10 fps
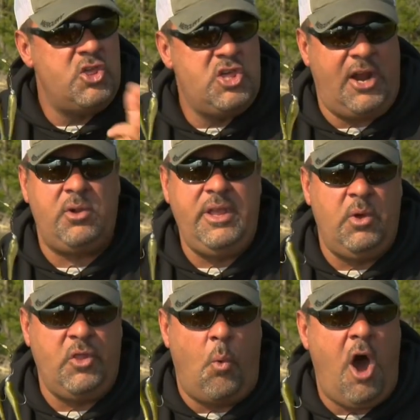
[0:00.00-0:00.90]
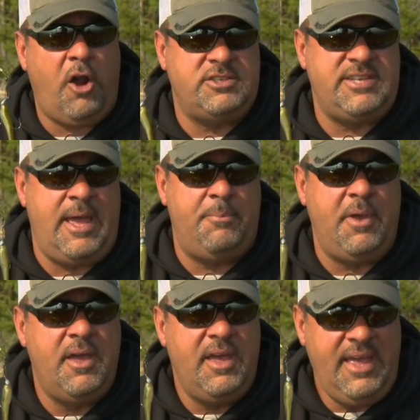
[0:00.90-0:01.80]
generally when the water temp
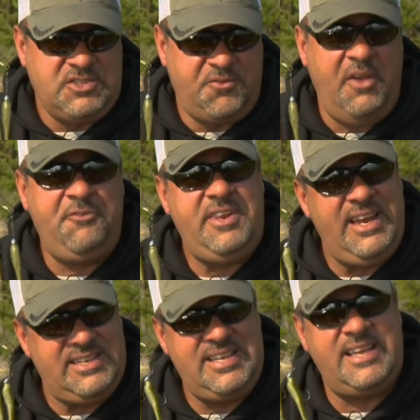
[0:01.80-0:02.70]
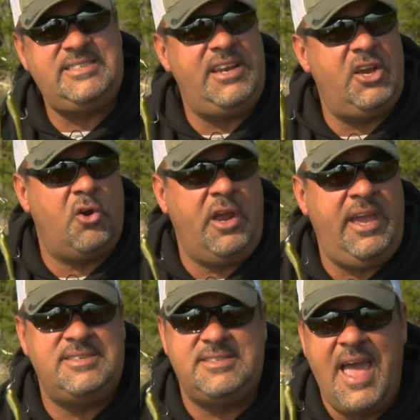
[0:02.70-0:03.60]
is 50 to 60
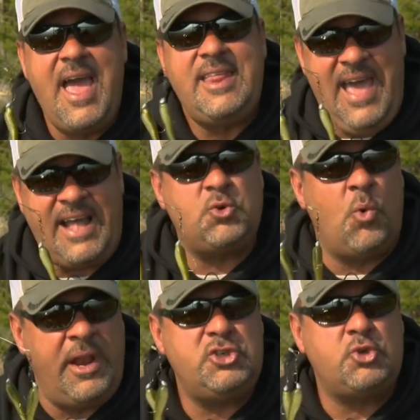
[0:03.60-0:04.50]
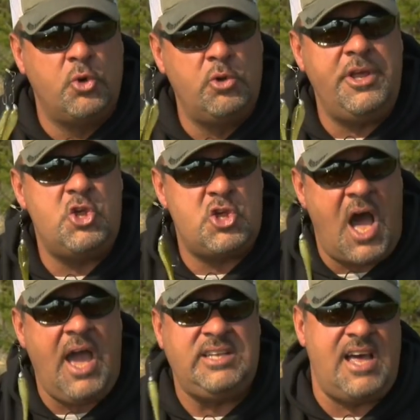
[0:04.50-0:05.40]
degrees, that's when it truly
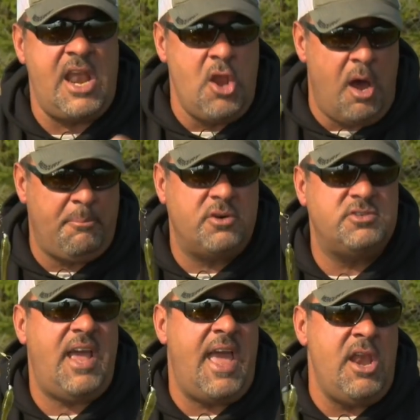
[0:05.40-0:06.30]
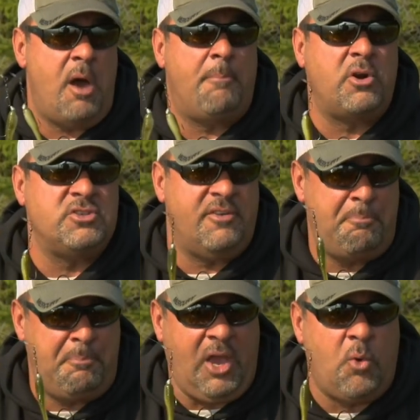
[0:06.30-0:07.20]
shines on numbers and numbers of
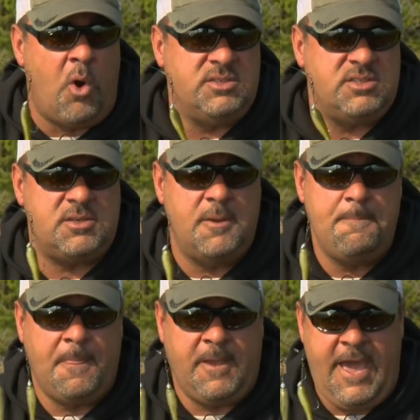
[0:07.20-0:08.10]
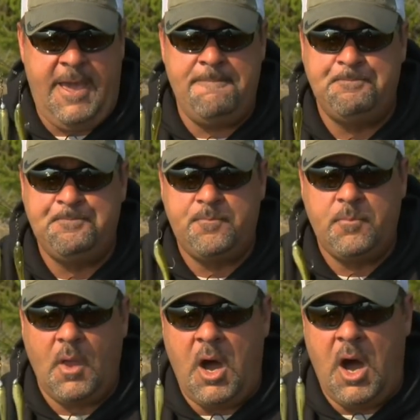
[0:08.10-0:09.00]
big ones. Okay.
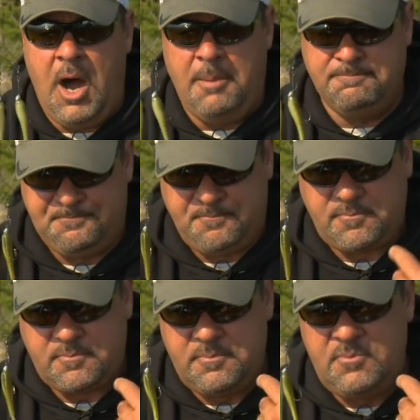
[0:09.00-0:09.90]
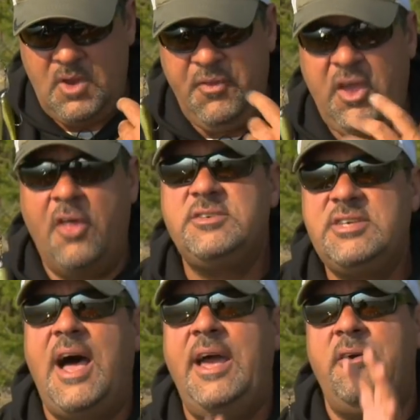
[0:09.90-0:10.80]
Um, the other
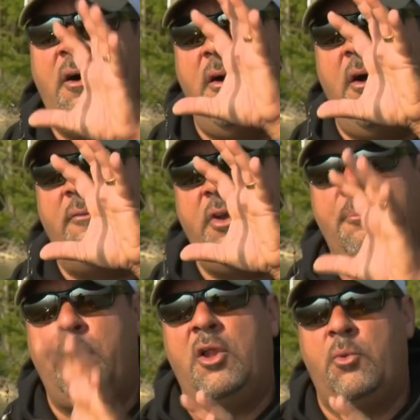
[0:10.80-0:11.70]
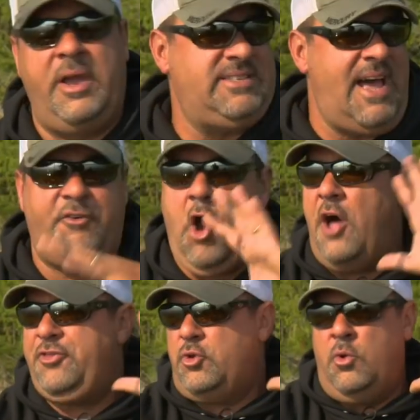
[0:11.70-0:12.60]
side of, of an umbrella rig is I've
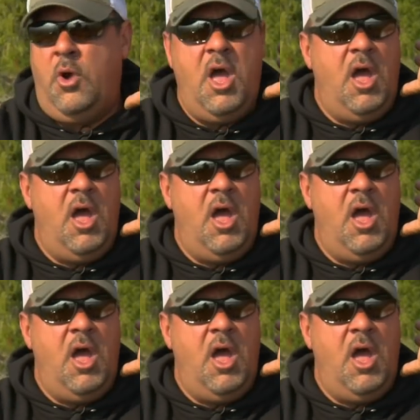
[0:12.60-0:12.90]
gone through